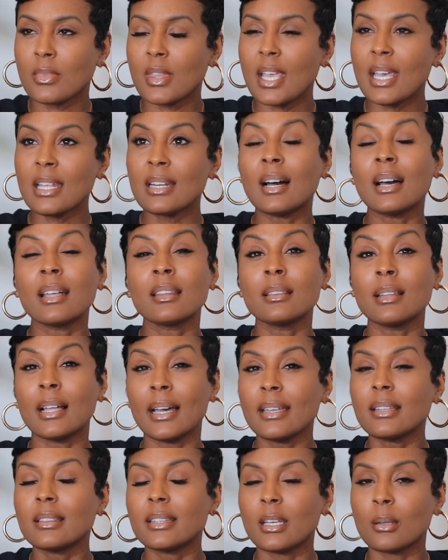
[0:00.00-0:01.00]
And I
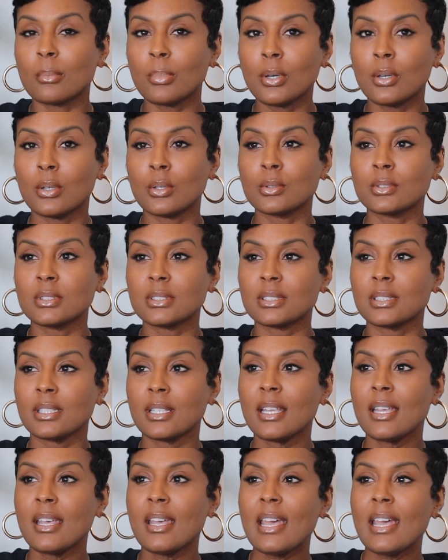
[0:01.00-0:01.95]
liked that post.